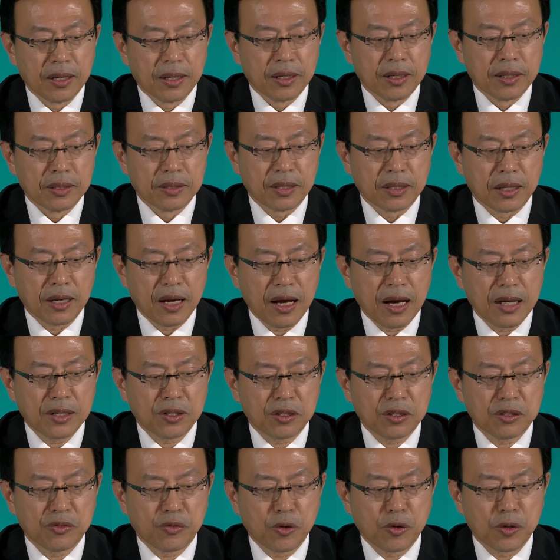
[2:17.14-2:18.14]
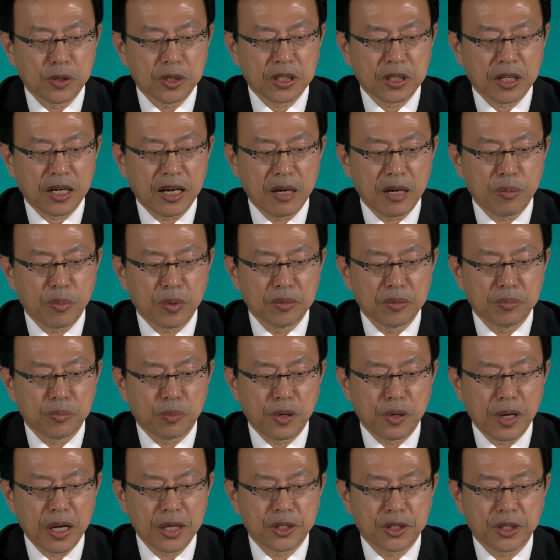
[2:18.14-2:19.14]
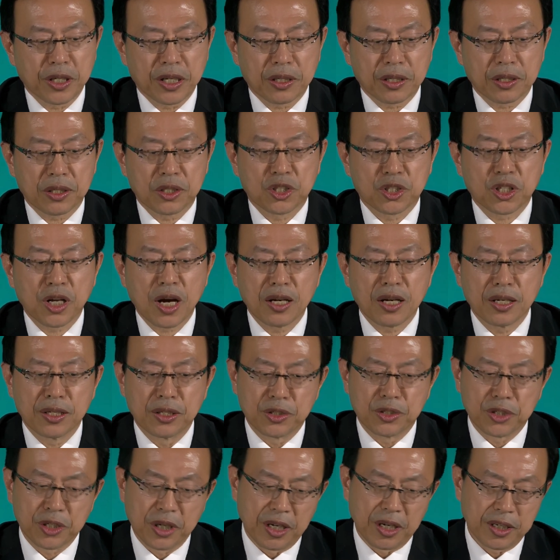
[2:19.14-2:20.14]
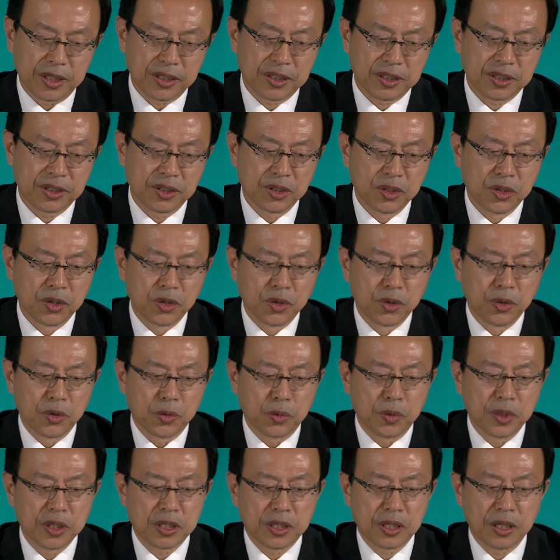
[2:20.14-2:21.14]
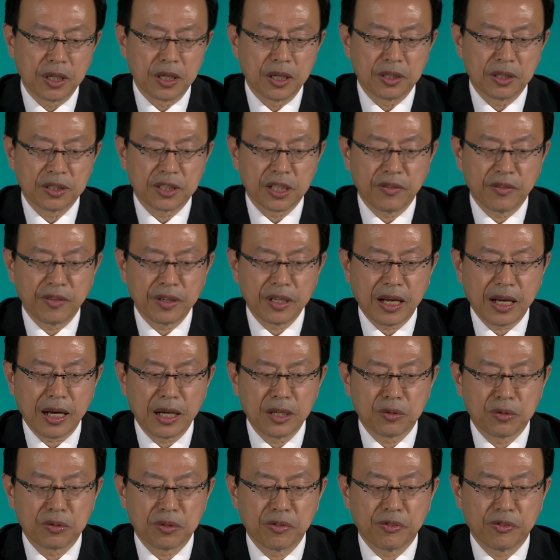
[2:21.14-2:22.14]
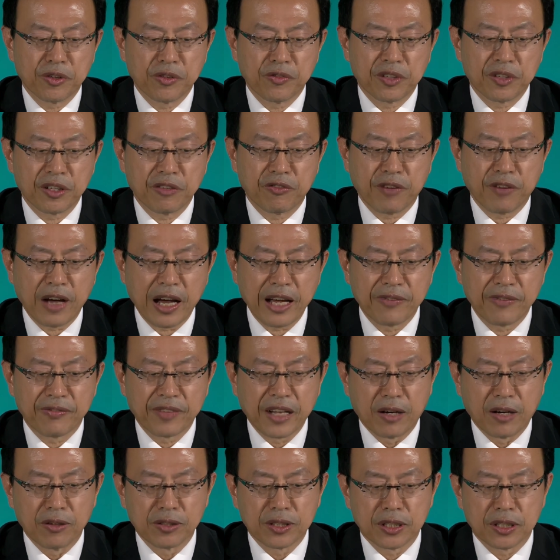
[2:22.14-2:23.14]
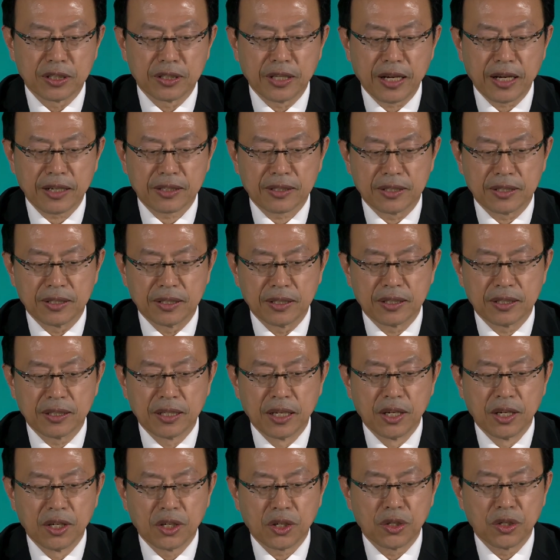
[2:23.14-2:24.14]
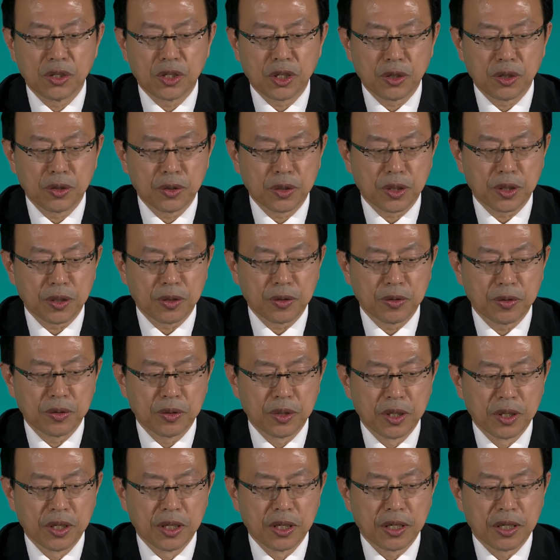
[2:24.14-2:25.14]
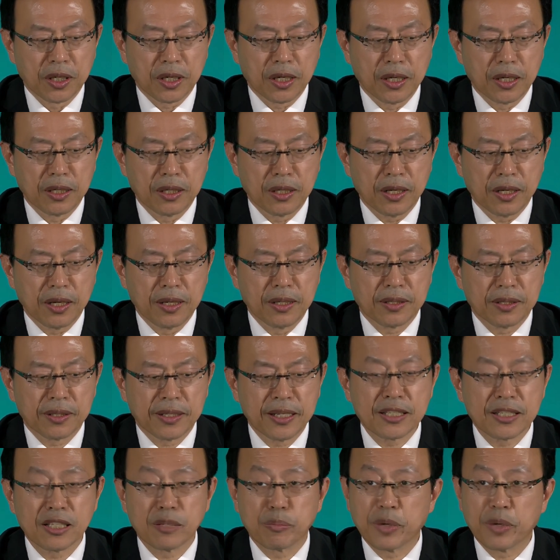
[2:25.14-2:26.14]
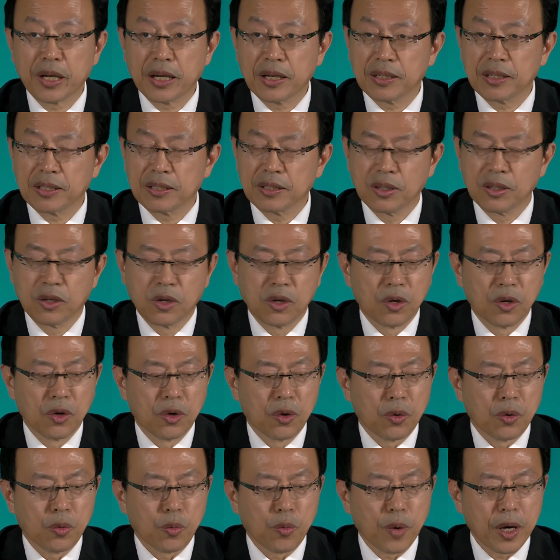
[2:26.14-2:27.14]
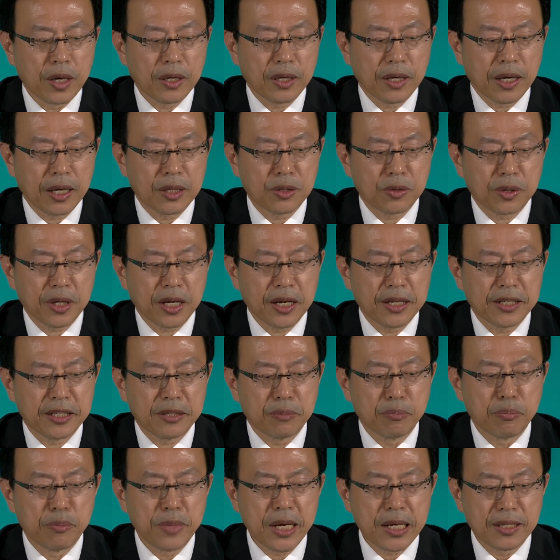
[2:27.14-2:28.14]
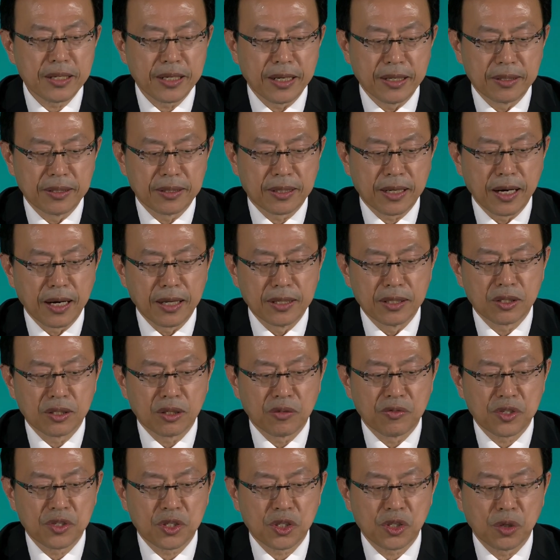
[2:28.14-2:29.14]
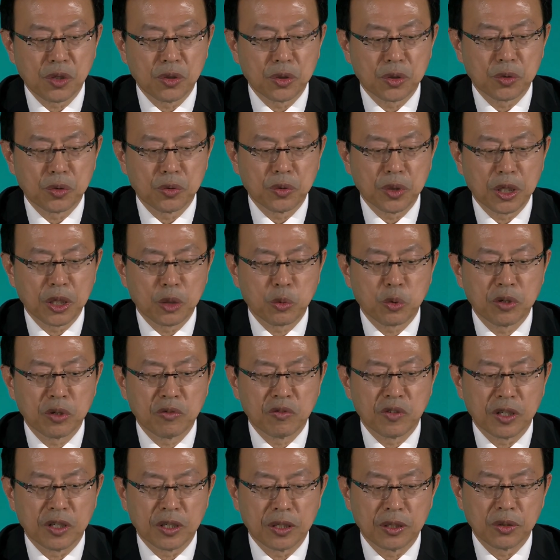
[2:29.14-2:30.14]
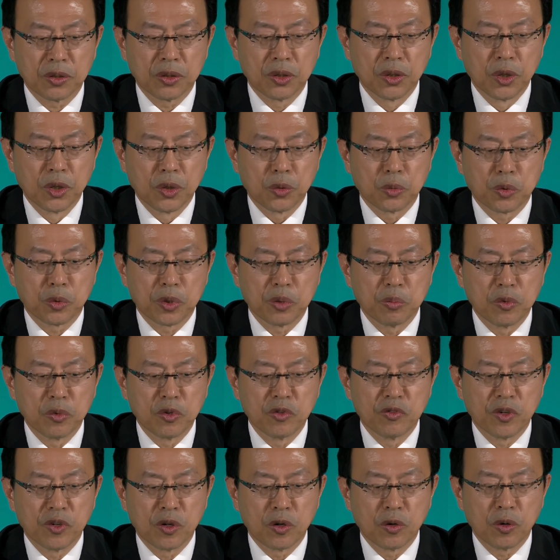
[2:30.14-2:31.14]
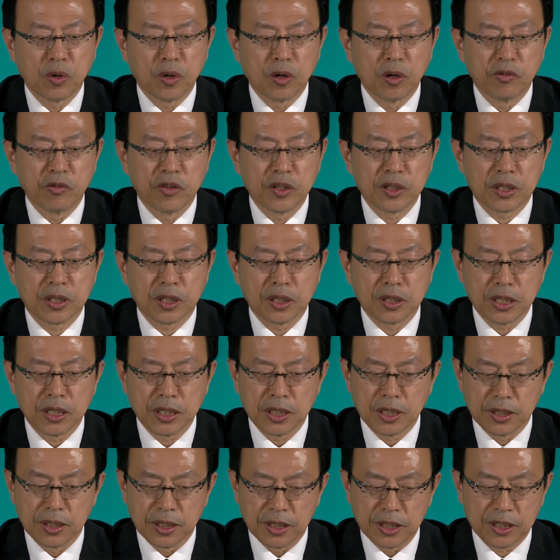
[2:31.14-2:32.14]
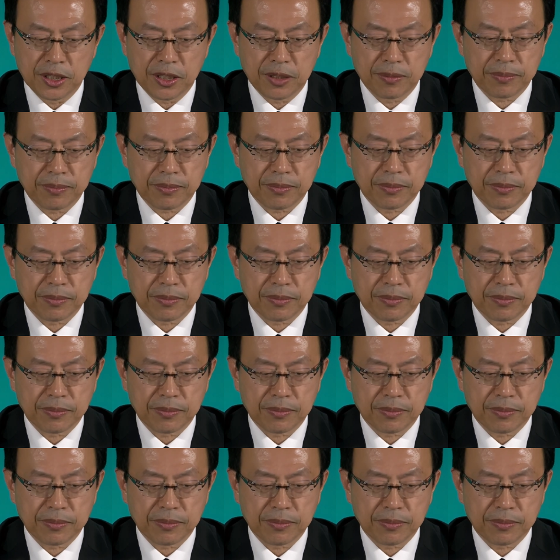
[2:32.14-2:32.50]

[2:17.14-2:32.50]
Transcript: The largest forest carbon project challenged us with uh, 755,000 hectares in total and anticipate 180 million tons of CO2 equivalent removal over 30 years.